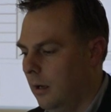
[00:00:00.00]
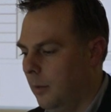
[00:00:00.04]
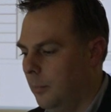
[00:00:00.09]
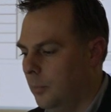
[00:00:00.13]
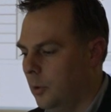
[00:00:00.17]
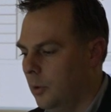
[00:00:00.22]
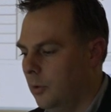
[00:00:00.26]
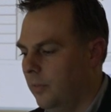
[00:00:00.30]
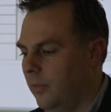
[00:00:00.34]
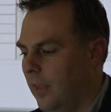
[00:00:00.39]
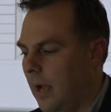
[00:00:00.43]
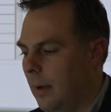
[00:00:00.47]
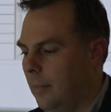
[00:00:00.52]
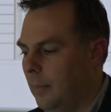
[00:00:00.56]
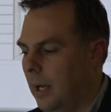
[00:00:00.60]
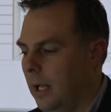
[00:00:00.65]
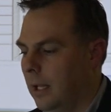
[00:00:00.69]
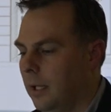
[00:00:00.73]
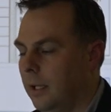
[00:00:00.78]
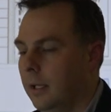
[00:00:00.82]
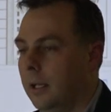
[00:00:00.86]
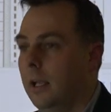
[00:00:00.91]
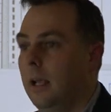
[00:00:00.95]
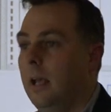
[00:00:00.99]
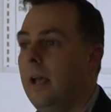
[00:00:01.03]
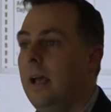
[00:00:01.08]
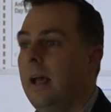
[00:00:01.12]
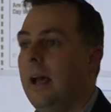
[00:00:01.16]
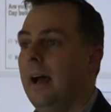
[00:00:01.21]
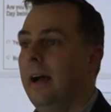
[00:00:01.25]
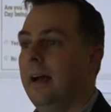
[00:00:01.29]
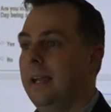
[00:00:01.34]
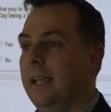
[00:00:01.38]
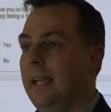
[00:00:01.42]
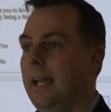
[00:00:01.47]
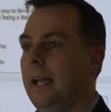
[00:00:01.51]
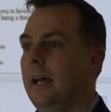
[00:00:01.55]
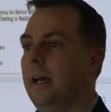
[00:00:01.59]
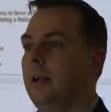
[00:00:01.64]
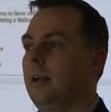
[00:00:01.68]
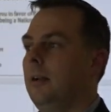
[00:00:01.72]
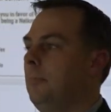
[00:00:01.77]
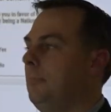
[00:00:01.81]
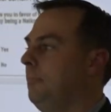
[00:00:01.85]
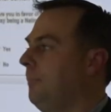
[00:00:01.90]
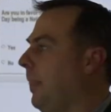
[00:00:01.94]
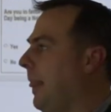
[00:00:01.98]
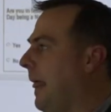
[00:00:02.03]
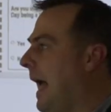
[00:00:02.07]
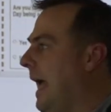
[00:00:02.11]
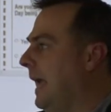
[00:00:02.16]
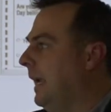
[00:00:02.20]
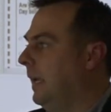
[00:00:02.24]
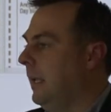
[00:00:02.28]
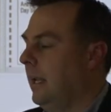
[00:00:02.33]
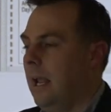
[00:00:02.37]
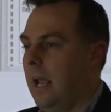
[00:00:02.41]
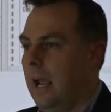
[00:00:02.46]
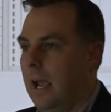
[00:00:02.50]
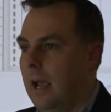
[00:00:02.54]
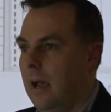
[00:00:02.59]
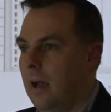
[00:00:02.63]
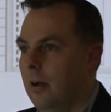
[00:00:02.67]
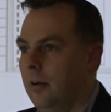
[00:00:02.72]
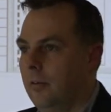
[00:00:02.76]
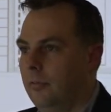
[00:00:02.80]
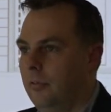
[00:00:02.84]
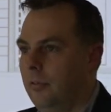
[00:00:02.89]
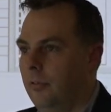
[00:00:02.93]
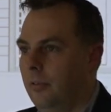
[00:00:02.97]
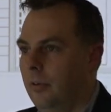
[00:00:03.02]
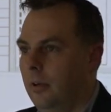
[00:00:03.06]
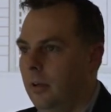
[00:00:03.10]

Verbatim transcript: approve that ballot. Again, I can have